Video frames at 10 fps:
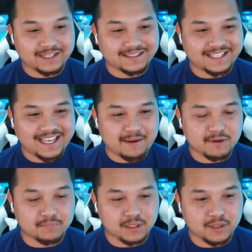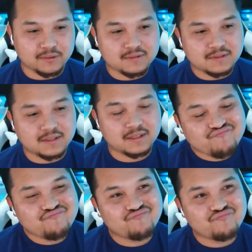they came to blows.
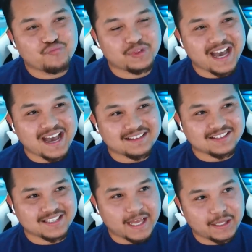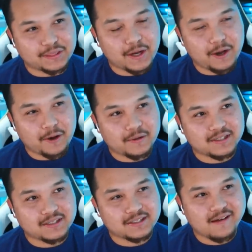With that said, though,
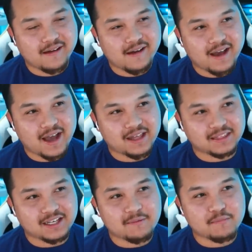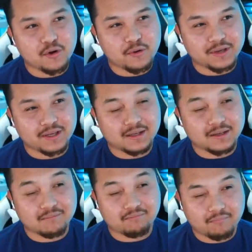I think I'm
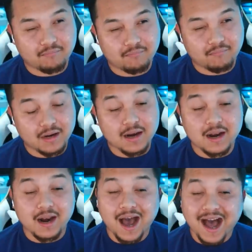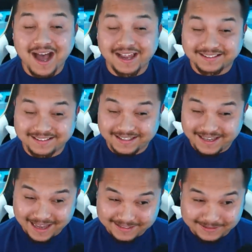going not the
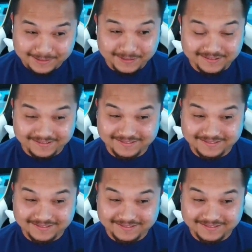asshole.